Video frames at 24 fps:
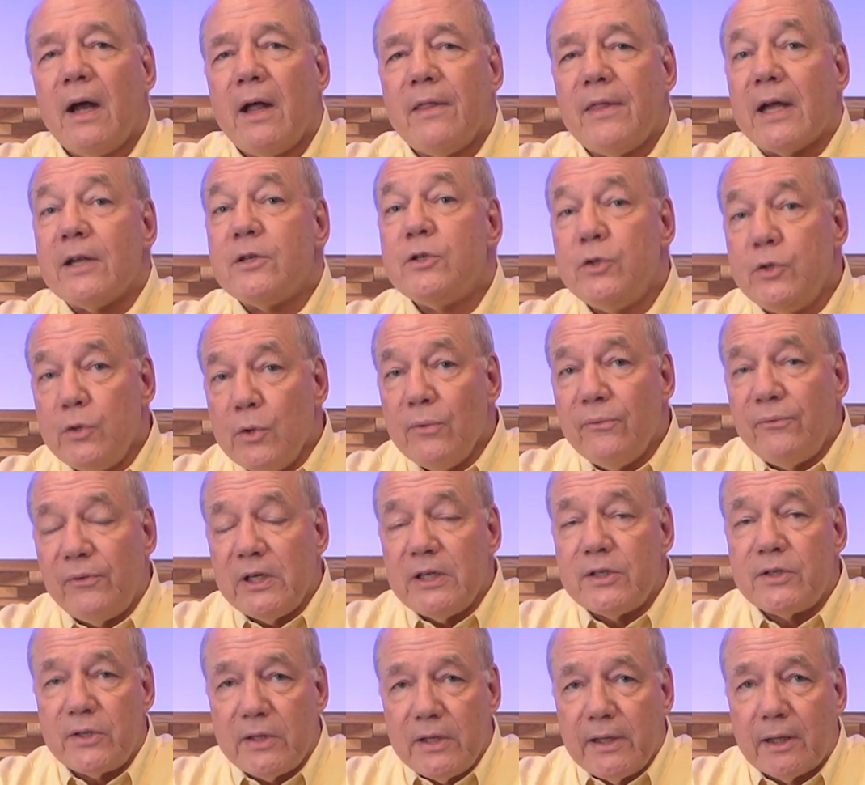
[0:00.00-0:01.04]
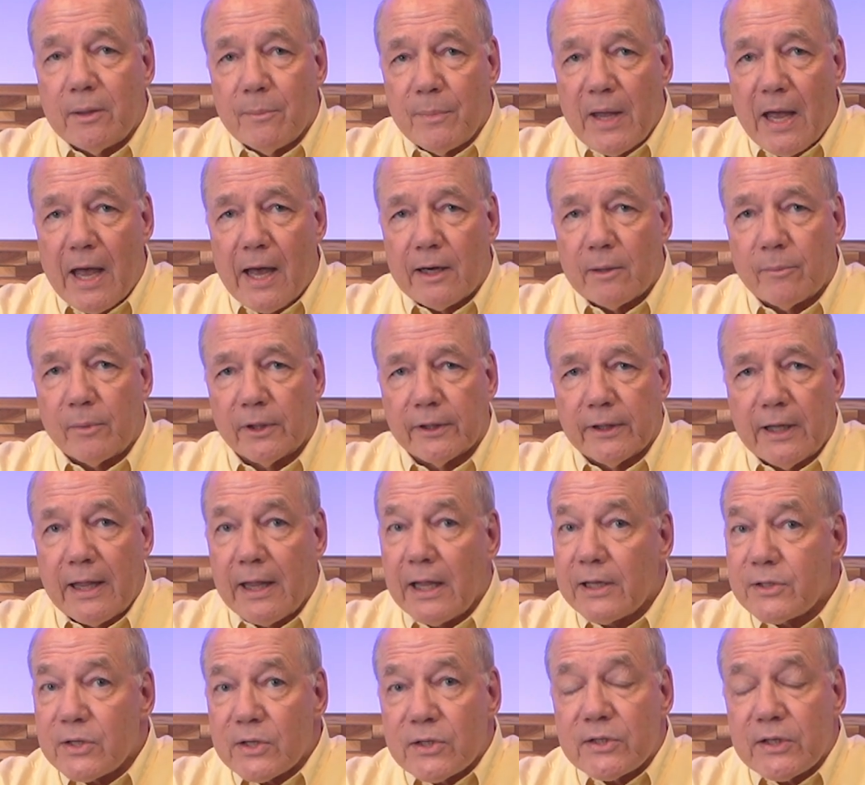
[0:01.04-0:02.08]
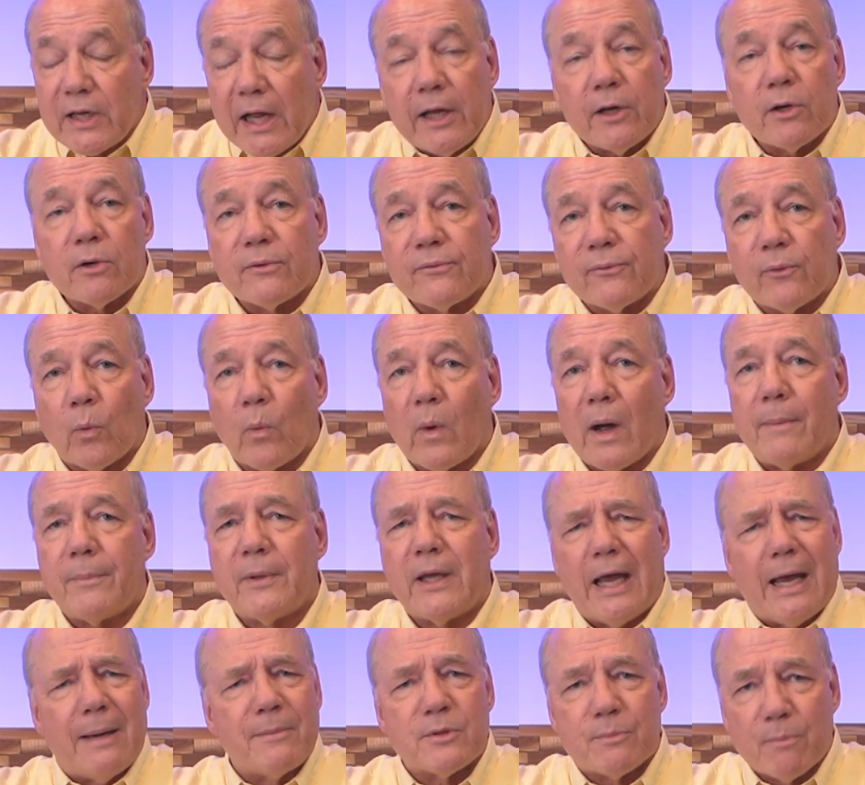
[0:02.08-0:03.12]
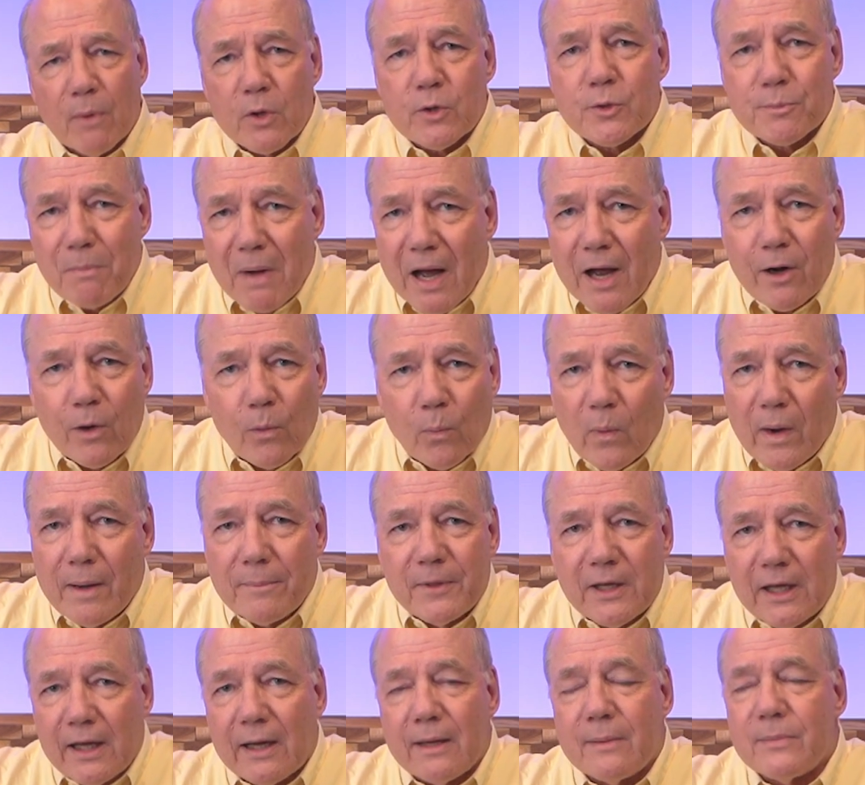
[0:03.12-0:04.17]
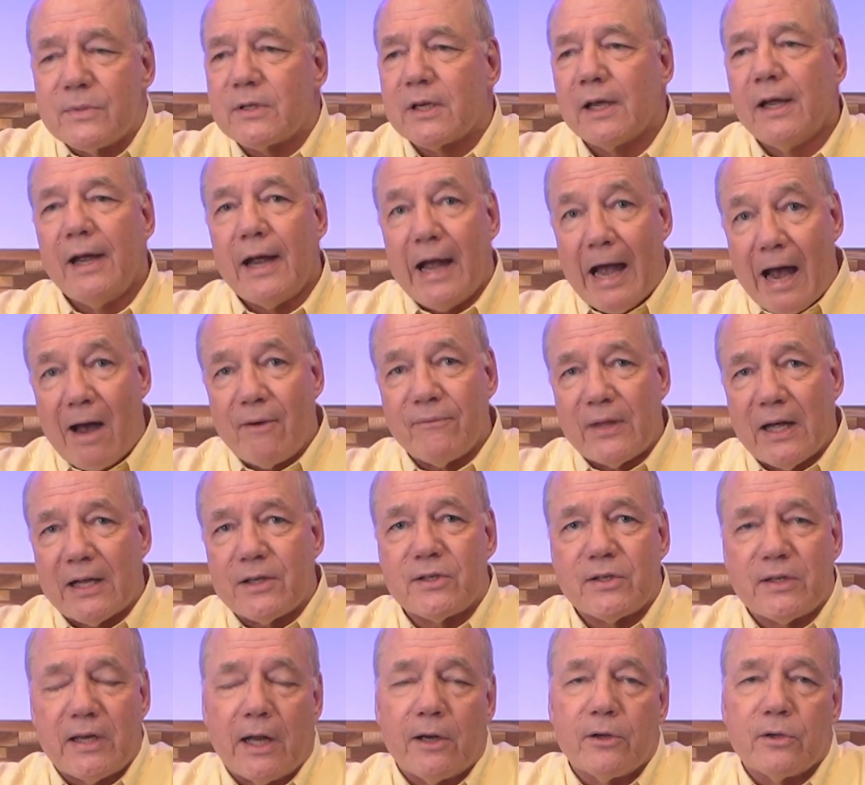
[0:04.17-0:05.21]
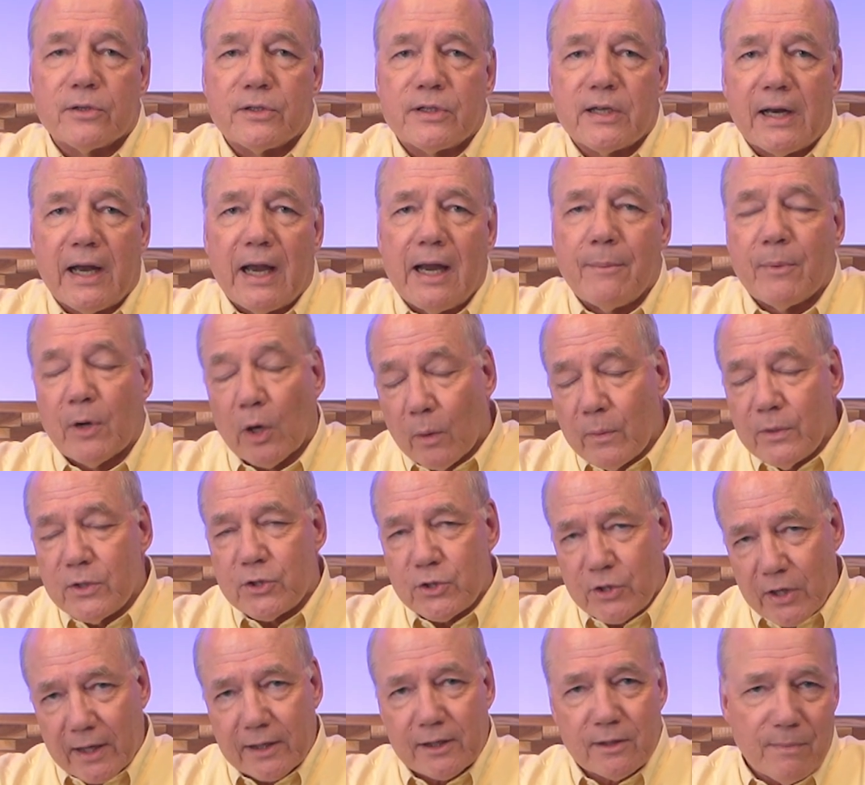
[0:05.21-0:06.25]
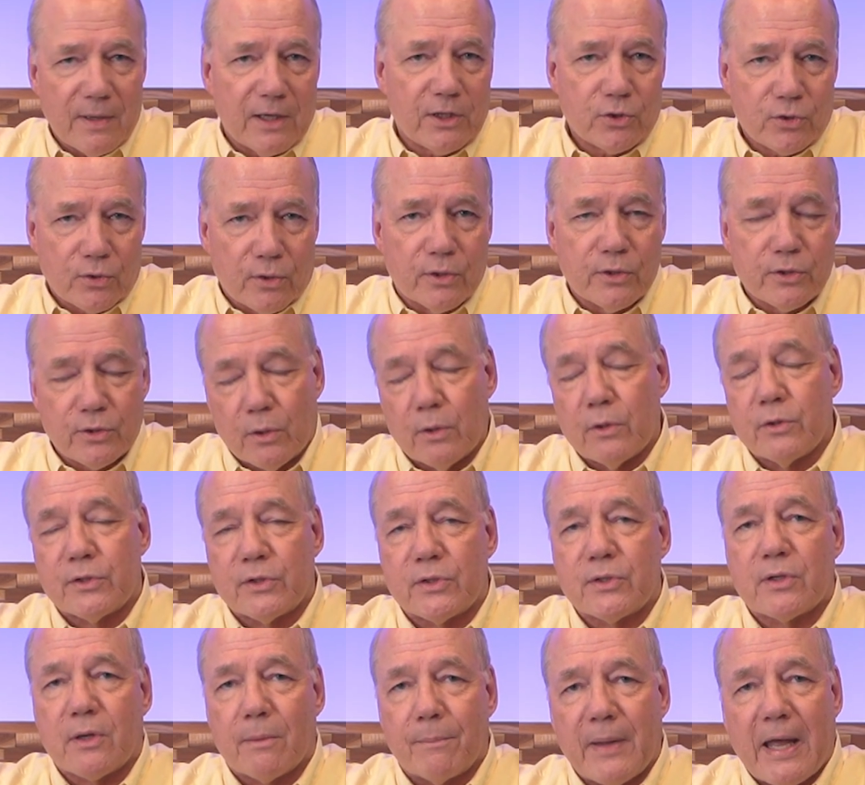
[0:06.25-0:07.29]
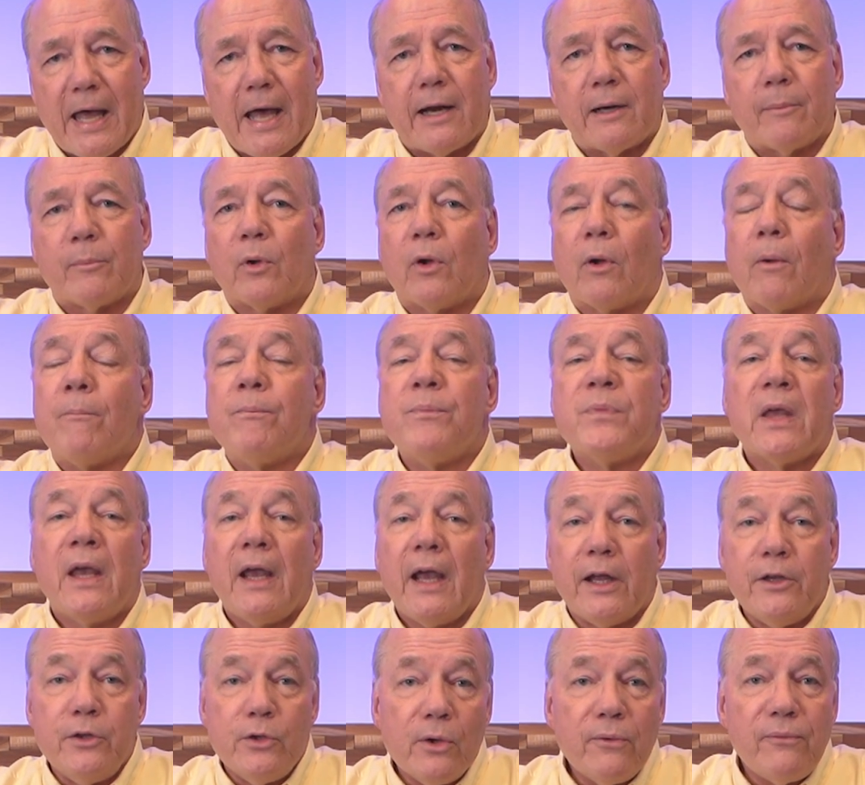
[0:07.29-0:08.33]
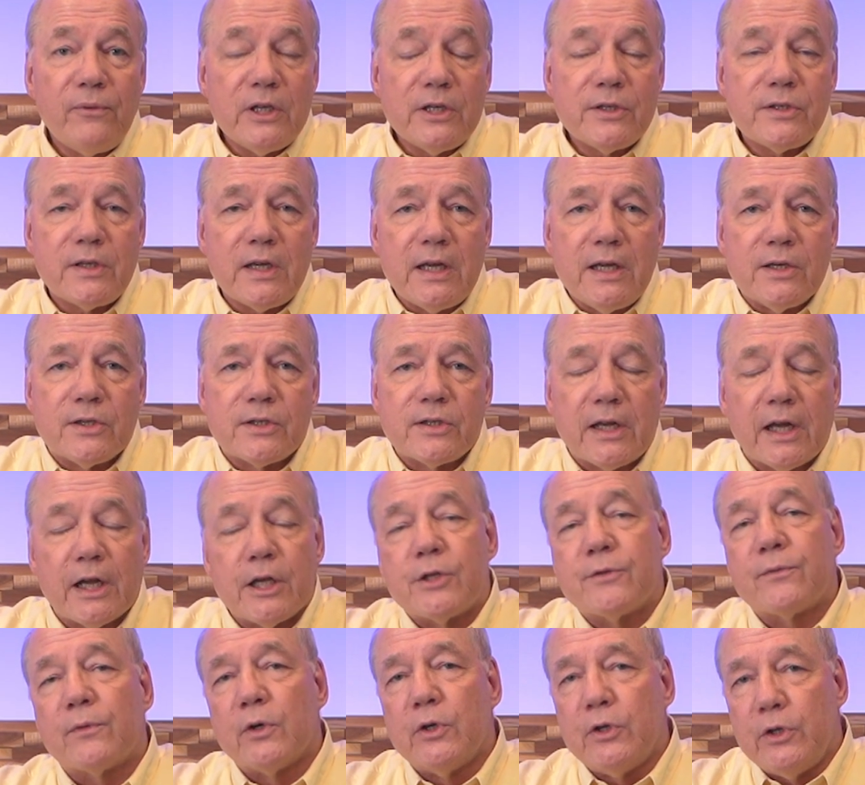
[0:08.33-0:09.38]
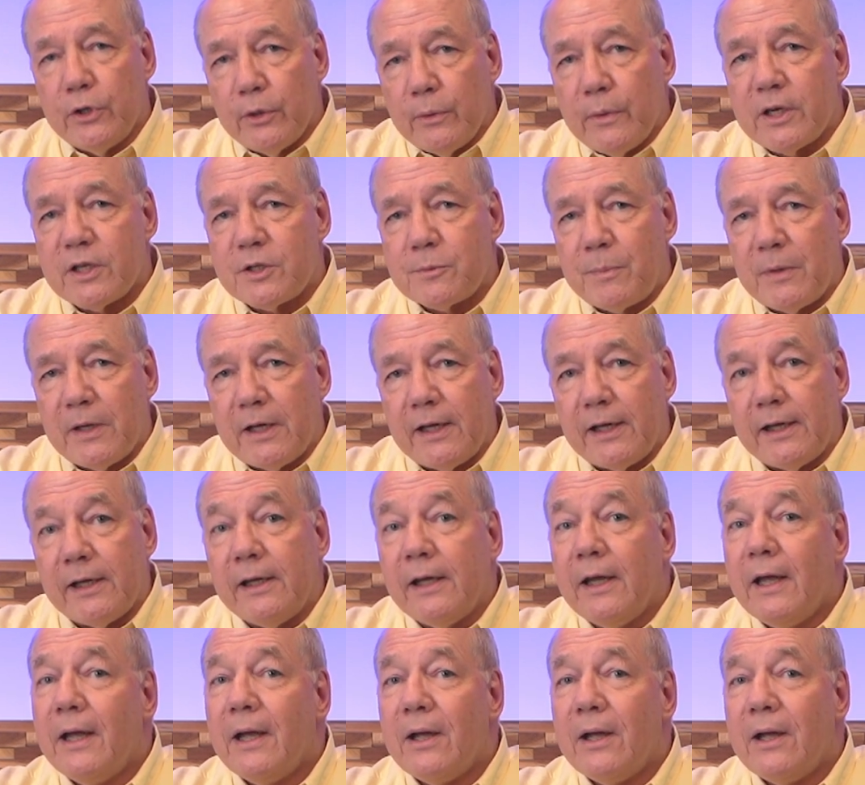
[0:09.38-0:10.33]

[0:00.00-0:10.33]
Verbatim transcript: that's UVC compatible. Now that's a standard for webcams. Most modern webcams have that standard today, but always check to make sure yours is compatible. And UVC stands for USB